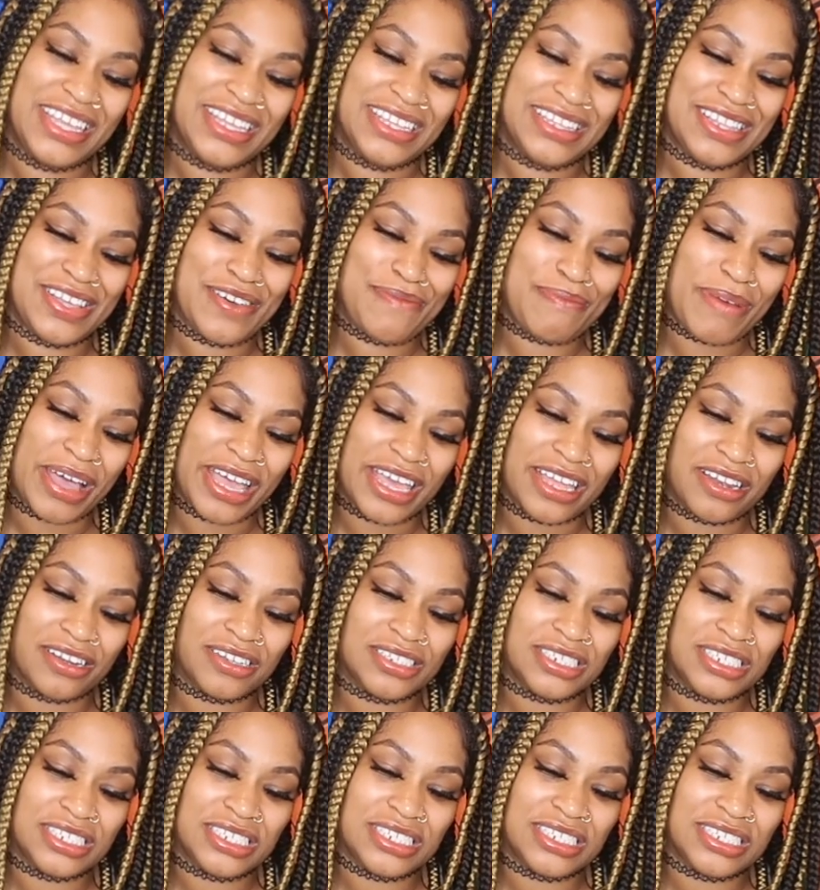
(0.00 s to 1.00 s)
Love my
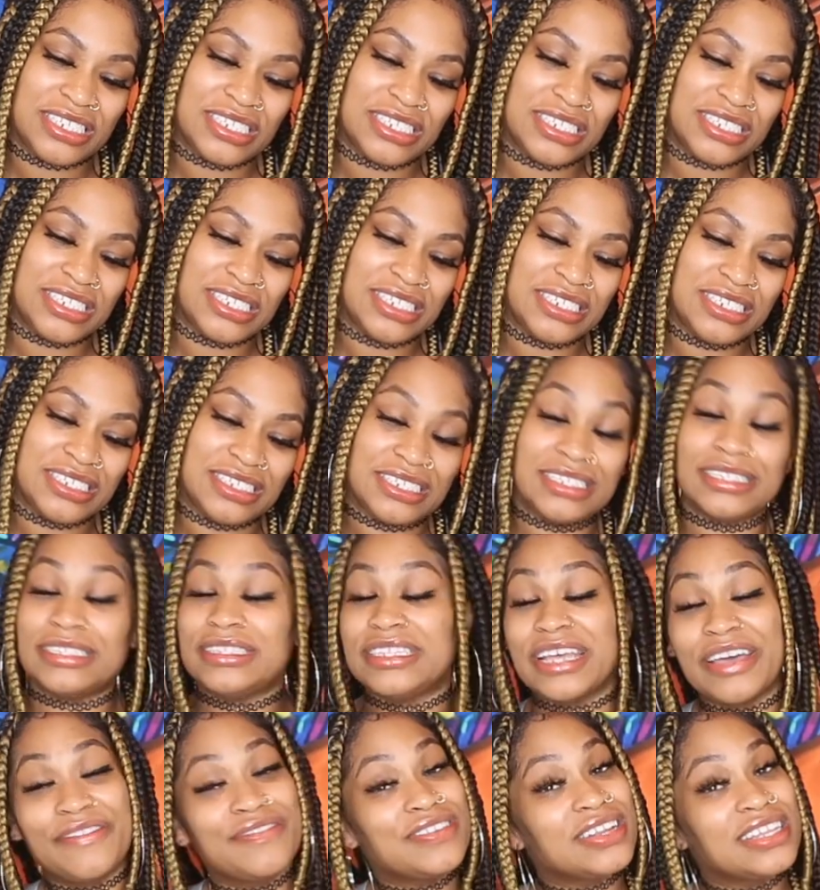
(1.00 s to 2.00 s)
energy.
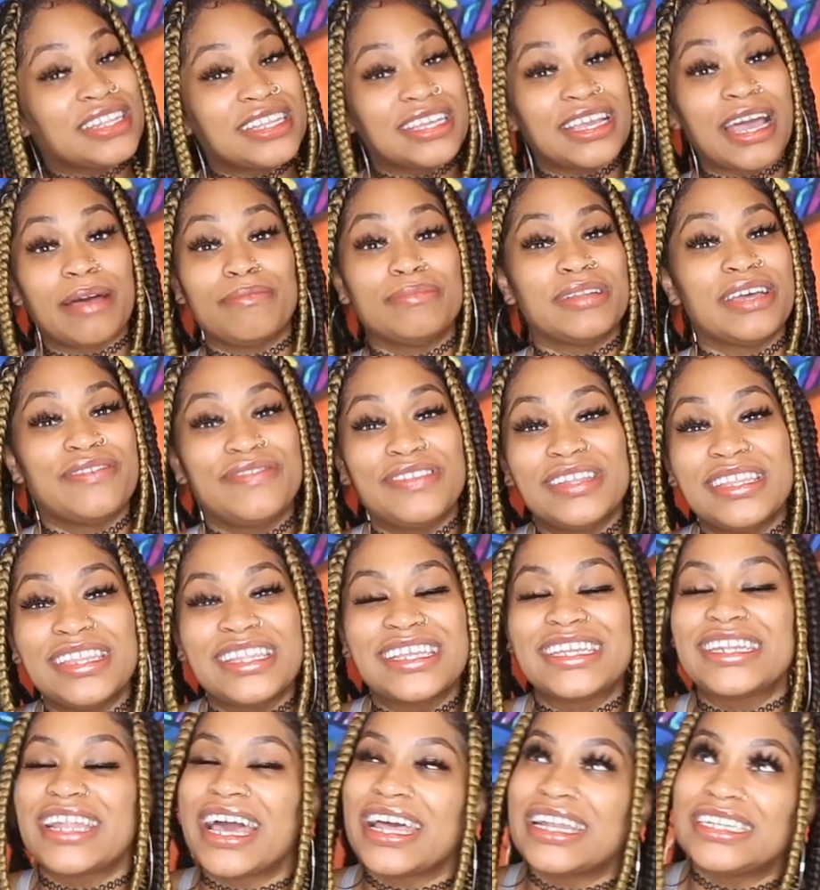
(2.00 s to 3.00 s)
Definitely, I'm
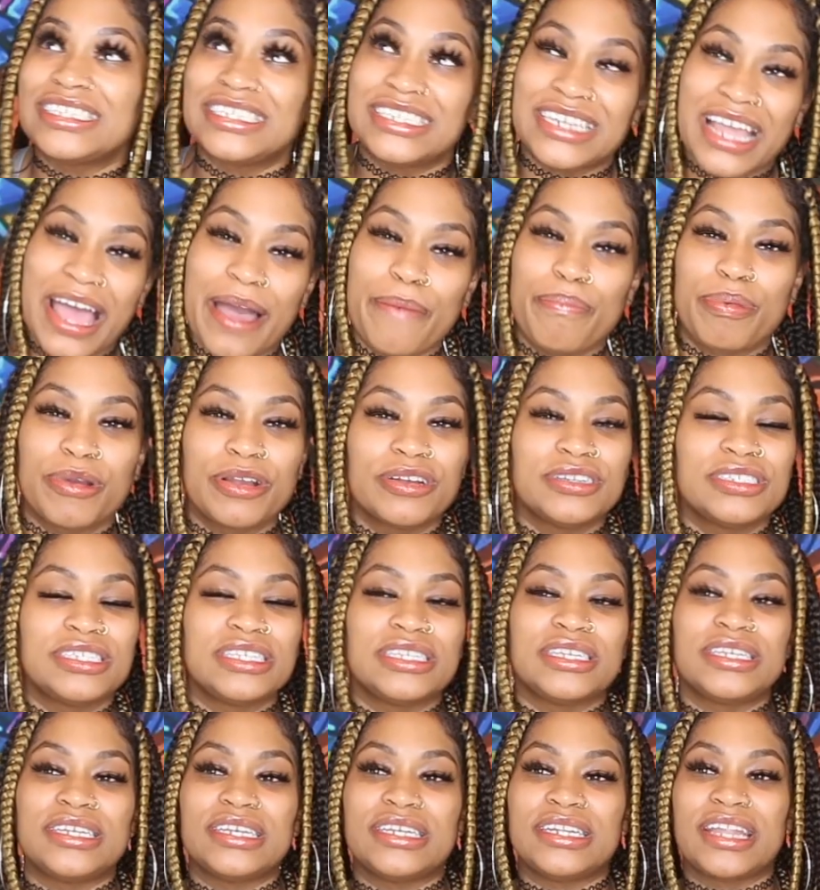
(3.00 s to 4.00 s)
definitely not a shy
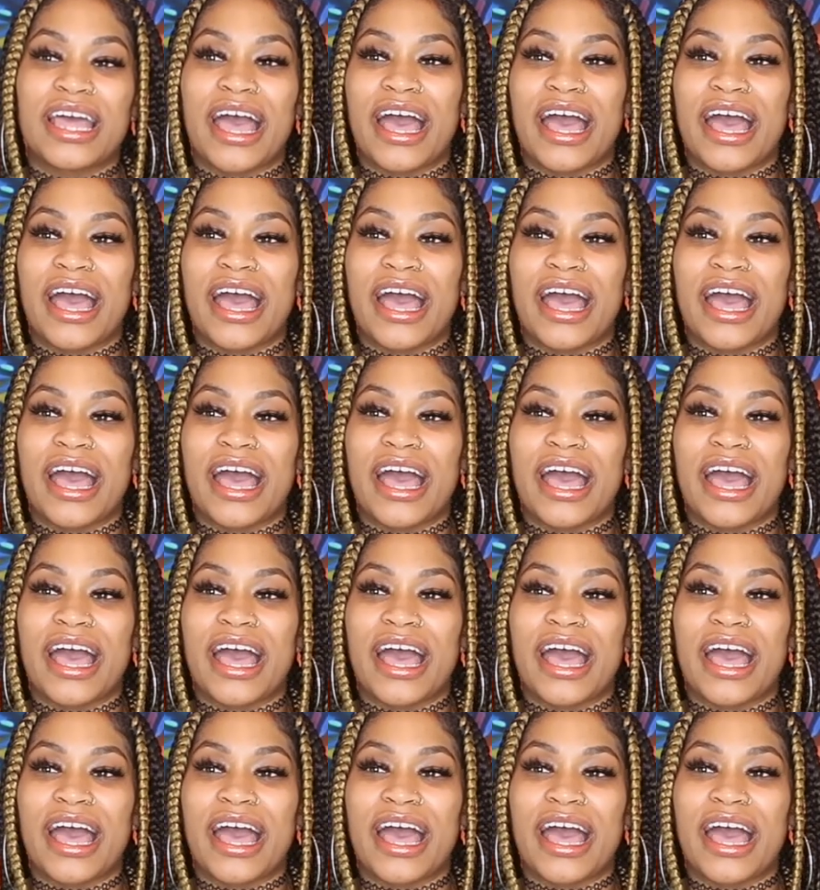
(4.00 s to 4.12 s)
person.